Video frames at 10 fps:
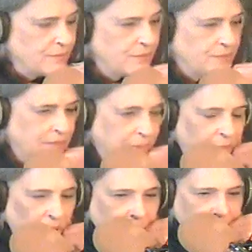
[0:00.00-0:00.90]
news that the
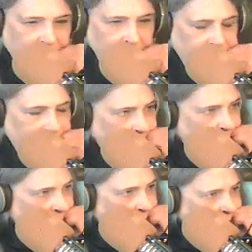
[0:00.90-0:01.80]
Pope met with
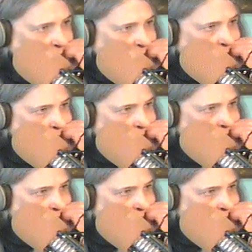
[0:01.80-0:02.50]
Kim Davis.